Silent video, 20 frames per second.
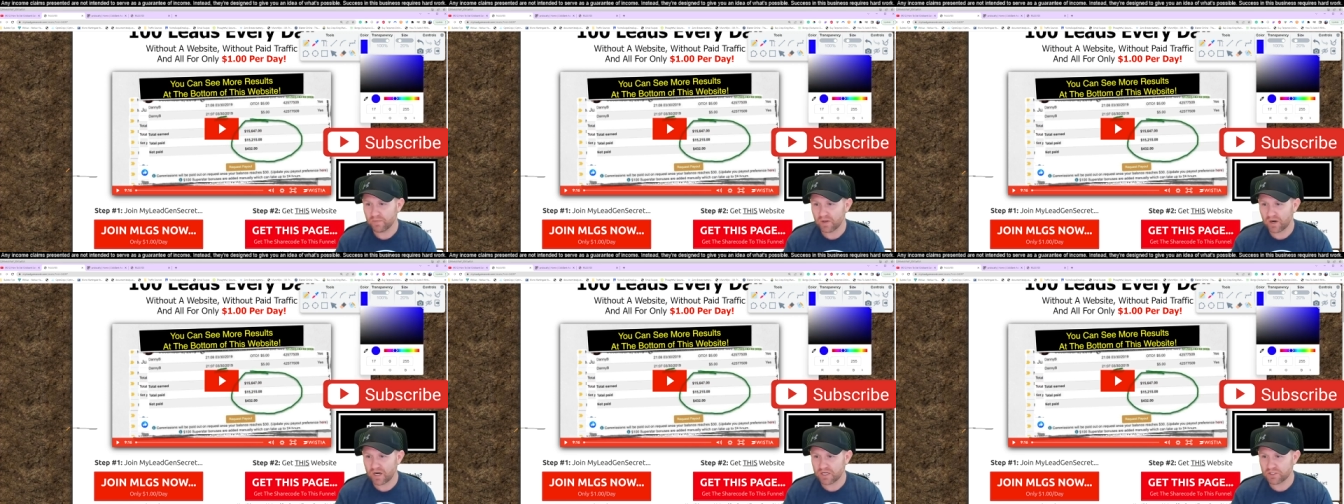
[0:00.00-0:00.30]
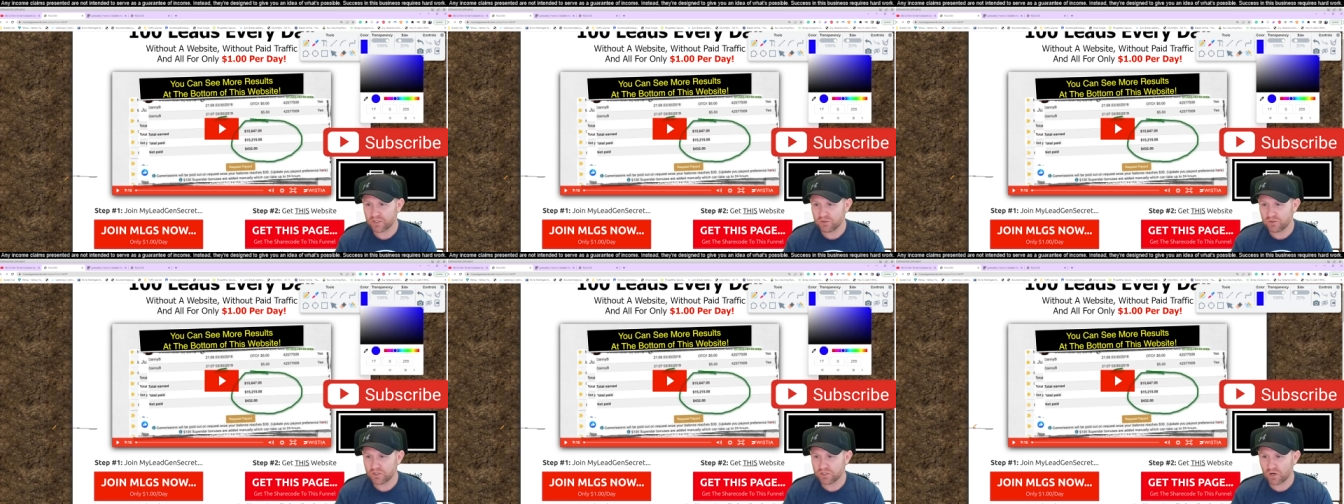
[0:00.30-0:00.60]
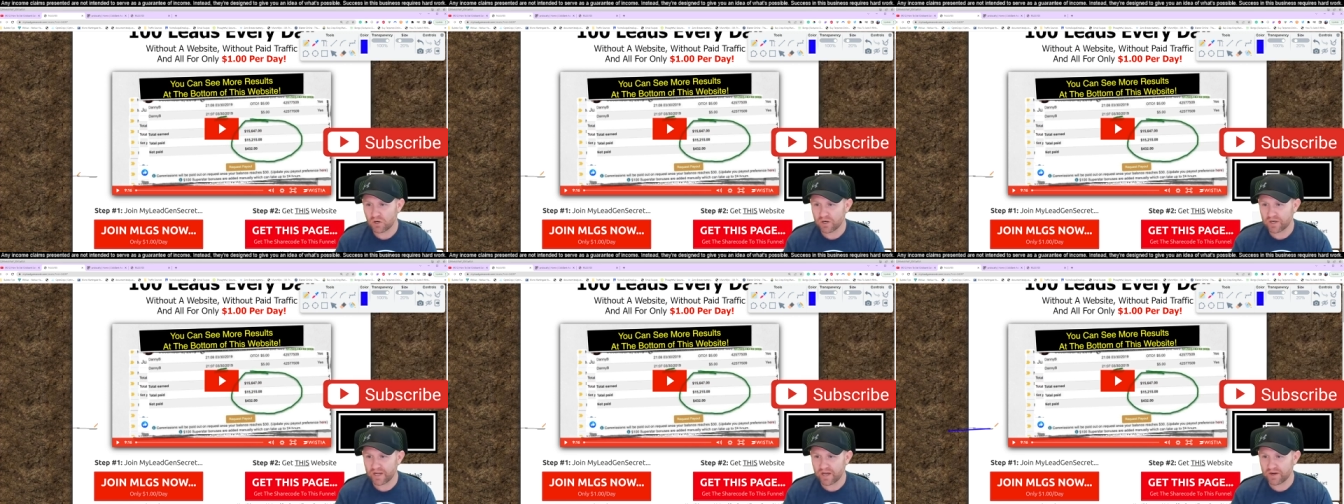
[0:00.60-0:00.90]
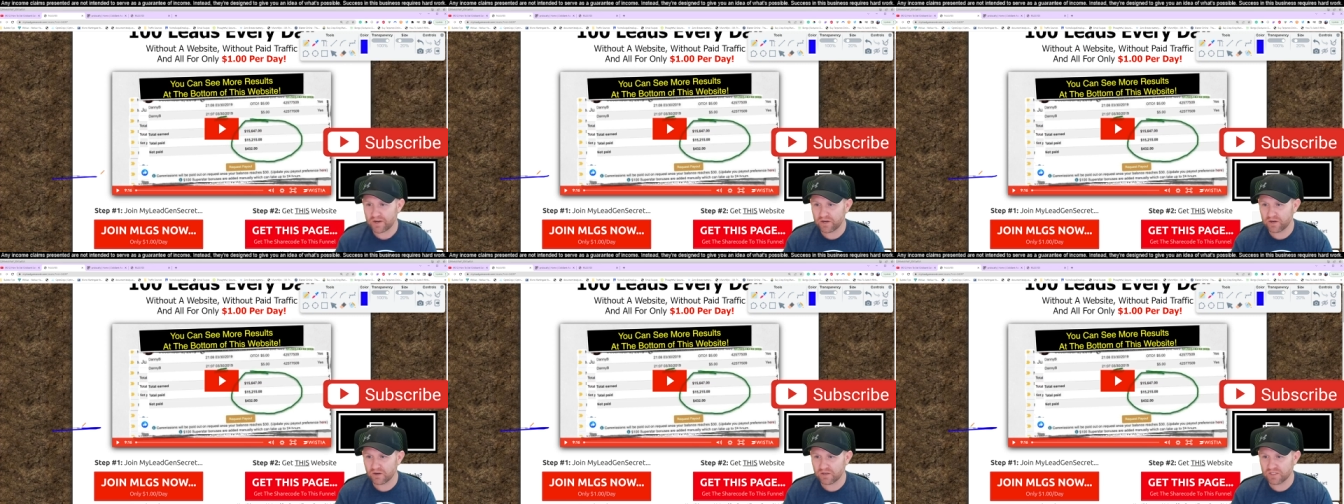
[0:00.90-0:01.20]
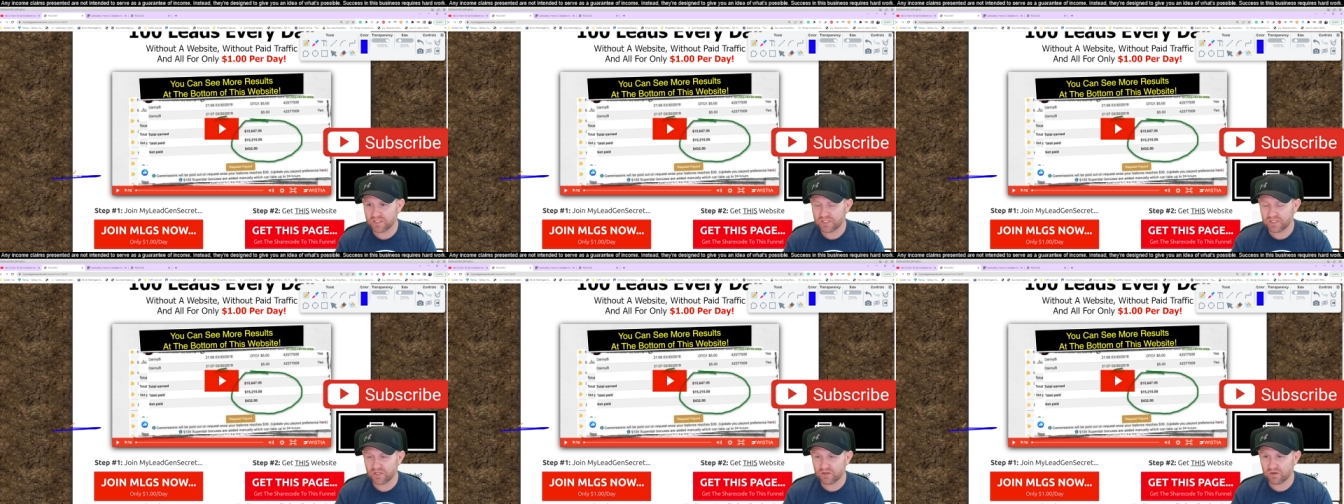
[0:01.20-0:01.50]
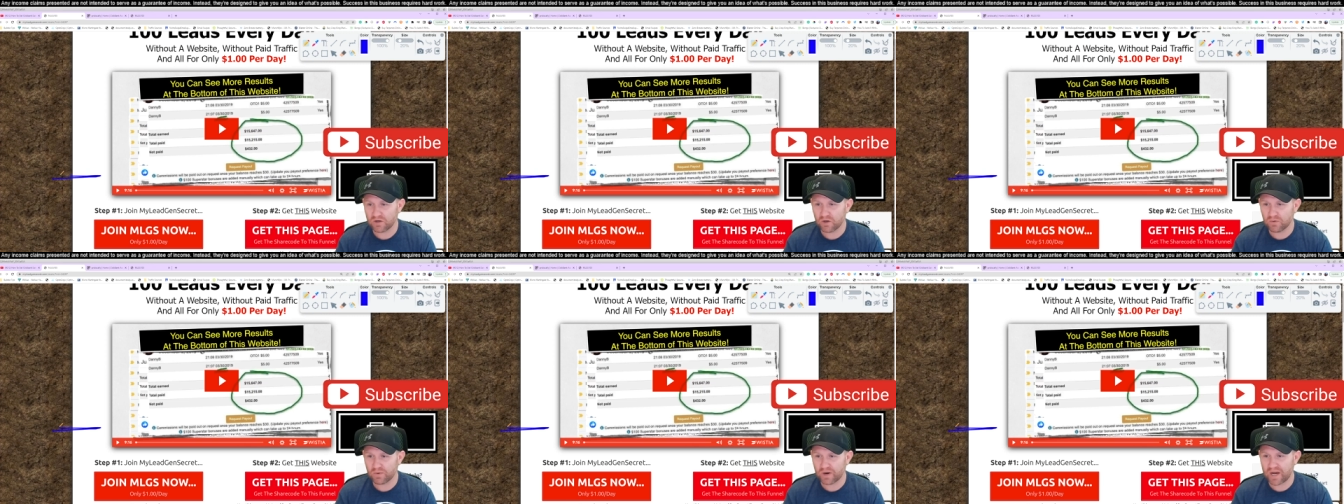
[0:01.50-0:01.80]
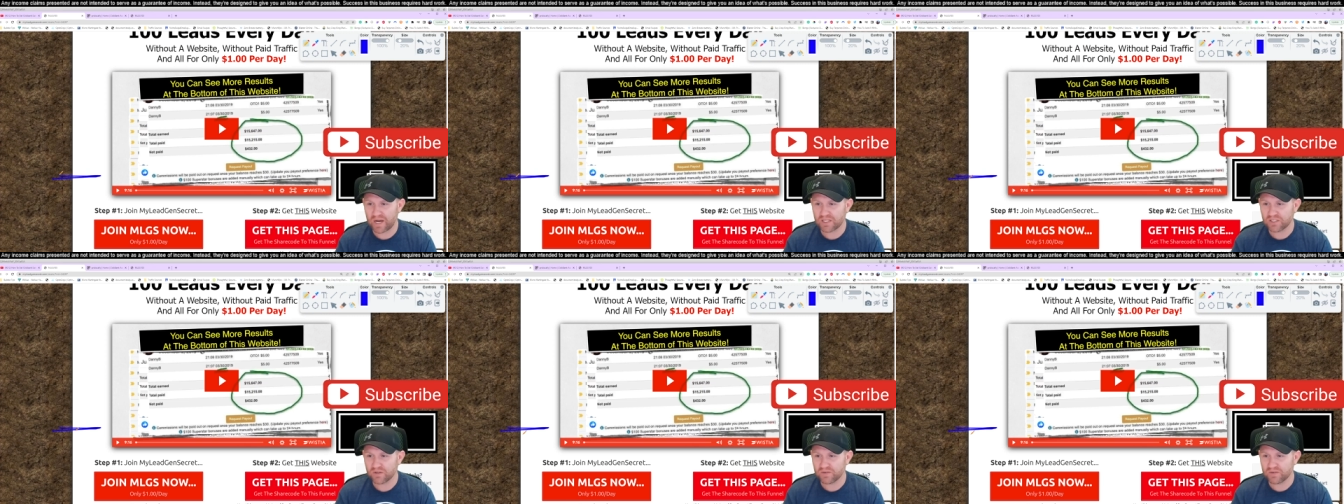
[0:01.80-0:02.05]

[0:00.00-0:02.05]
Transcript: All right, so you start down here on zero, right?